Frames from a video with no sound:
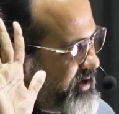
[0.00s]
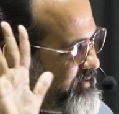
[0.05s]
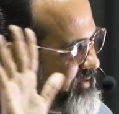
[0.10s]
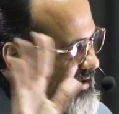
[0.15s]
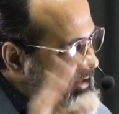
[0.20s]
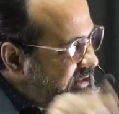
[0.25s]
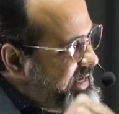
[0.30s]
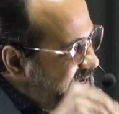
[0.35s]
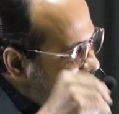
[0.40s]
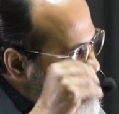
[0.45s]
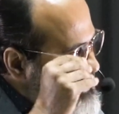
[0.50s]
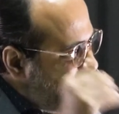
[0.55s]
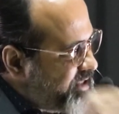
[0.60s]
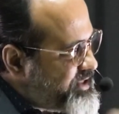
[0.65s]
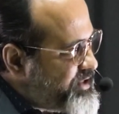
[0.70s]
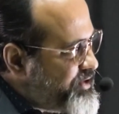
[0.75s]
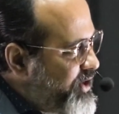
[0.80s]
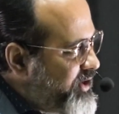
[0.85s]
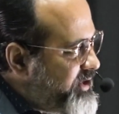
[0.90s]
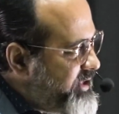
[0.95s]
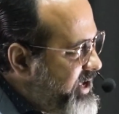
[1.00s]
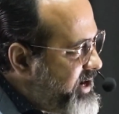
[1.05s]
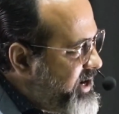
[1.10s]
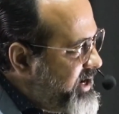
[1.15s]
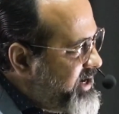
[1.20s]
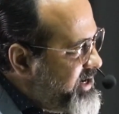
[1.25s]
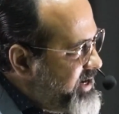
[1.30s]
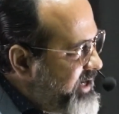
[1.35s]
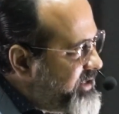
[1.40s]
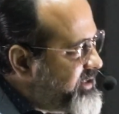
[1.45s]
Even the yes is not there
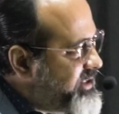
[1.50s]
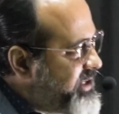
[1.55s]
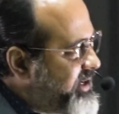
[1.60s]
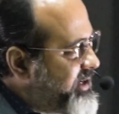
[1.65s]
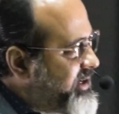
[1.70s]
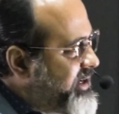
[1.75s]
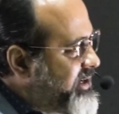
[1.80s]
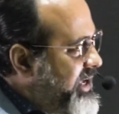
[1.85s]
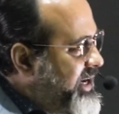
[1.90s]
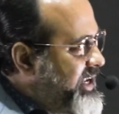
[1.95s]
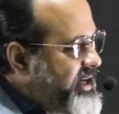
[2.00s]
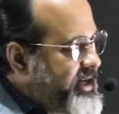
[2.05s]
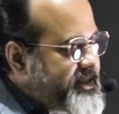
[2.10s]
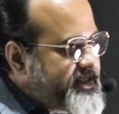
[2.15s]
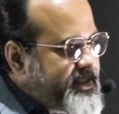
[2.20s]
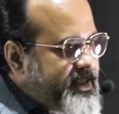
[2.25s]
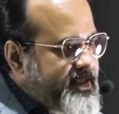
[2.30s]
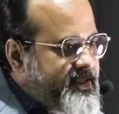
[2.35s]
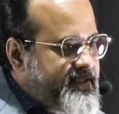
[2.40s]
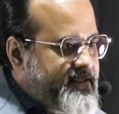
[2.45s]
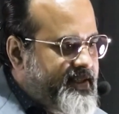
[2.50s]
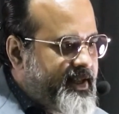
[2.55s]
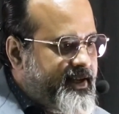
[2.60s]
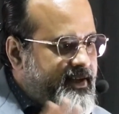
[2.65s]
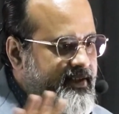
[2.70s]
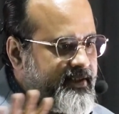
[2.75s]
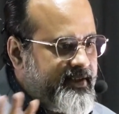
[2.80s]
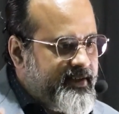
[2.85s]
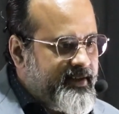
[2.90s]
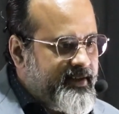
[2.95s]
and yet the allegation is there.